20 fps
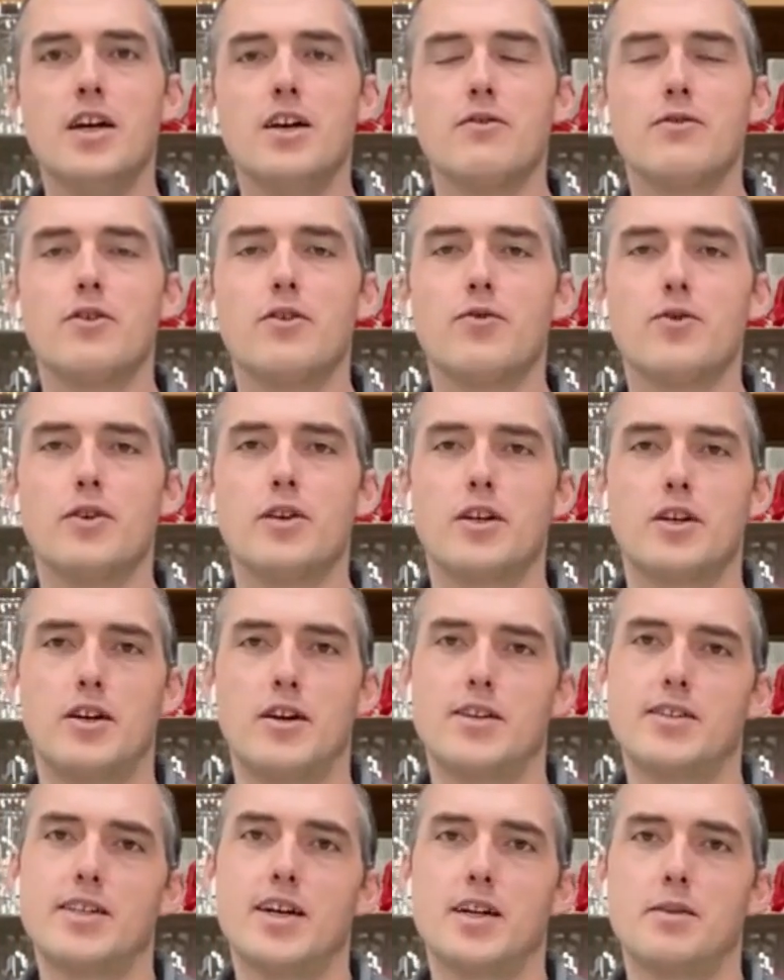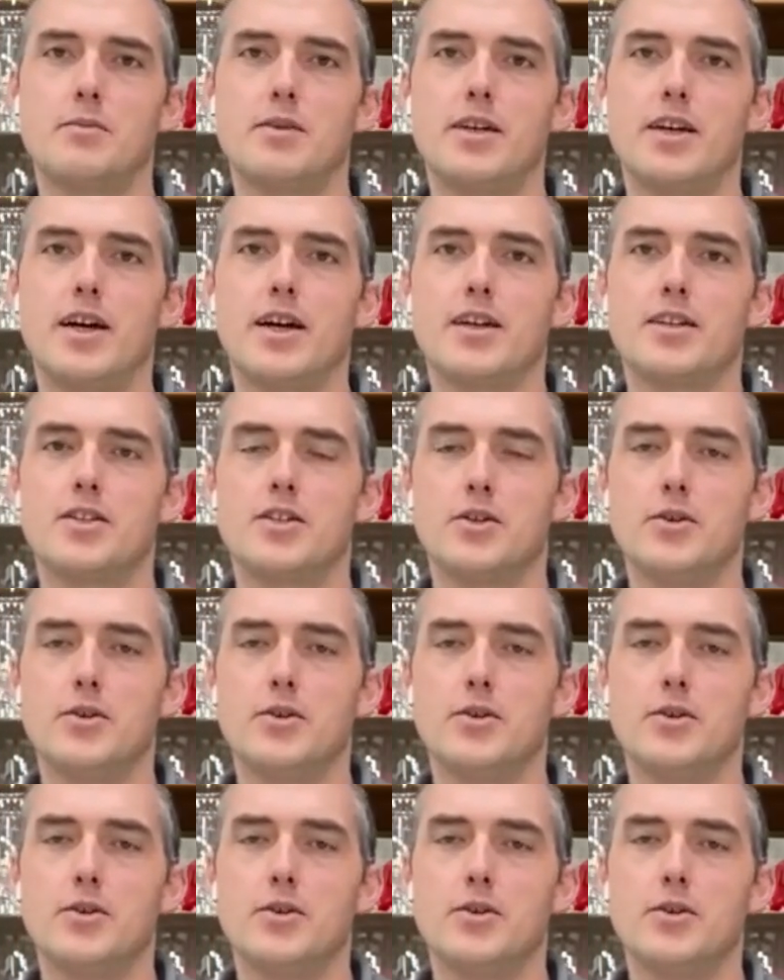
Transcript: feel free to contact me at